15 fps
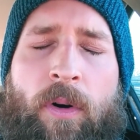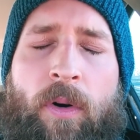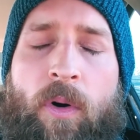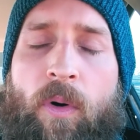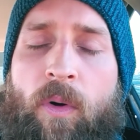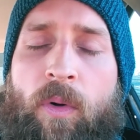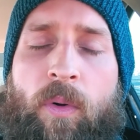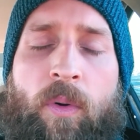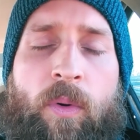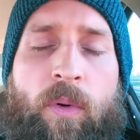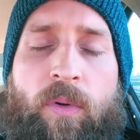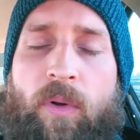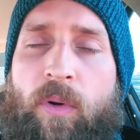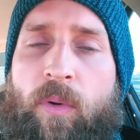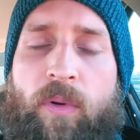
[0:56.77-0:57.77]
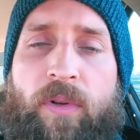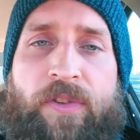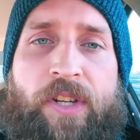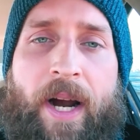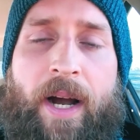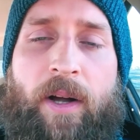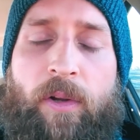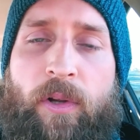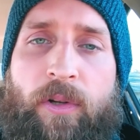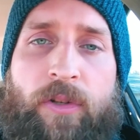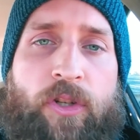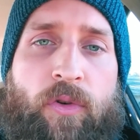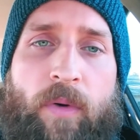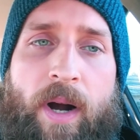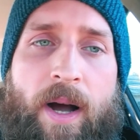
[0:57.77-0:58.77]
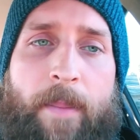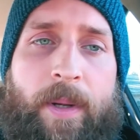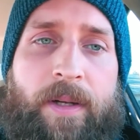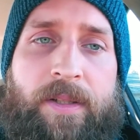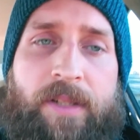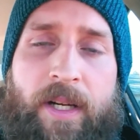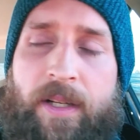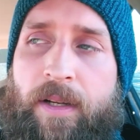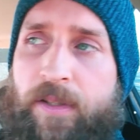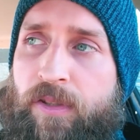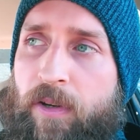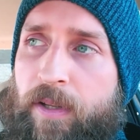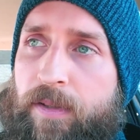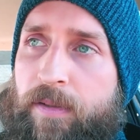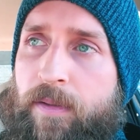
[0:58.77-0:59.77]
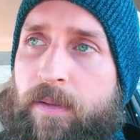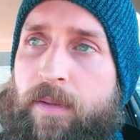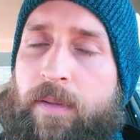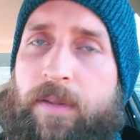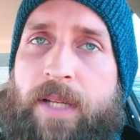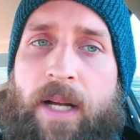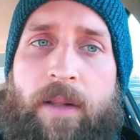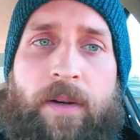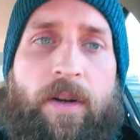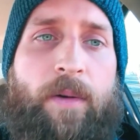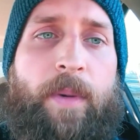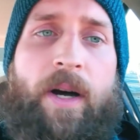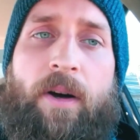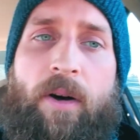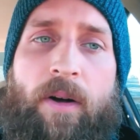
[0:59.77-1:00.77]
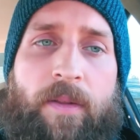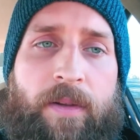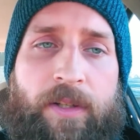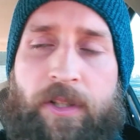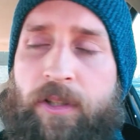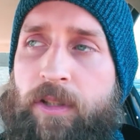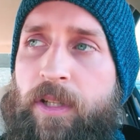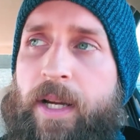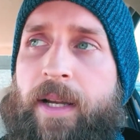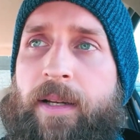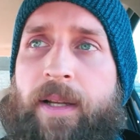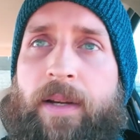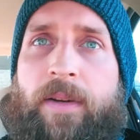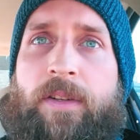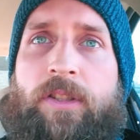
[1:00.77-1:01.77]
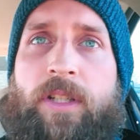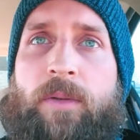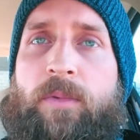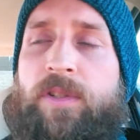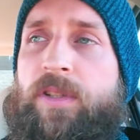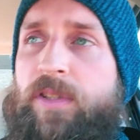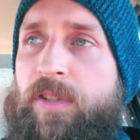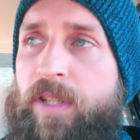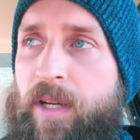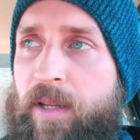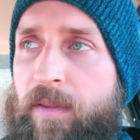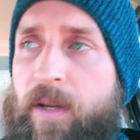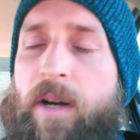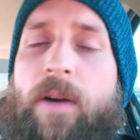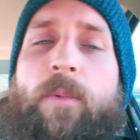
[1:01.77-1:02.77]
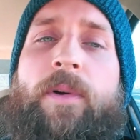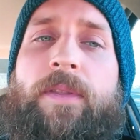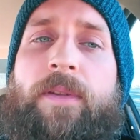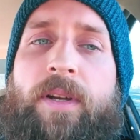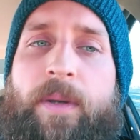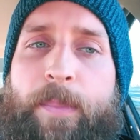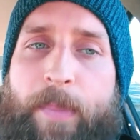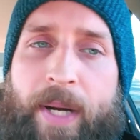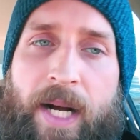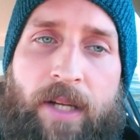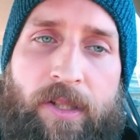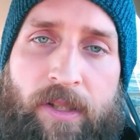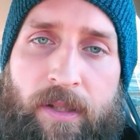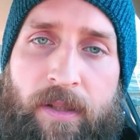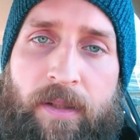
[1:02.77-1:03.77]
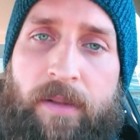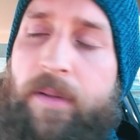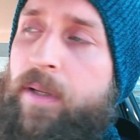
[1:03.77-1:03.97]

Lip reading: old childhood traumas. I started telling her about all this shit, and she was just sitting there with compassion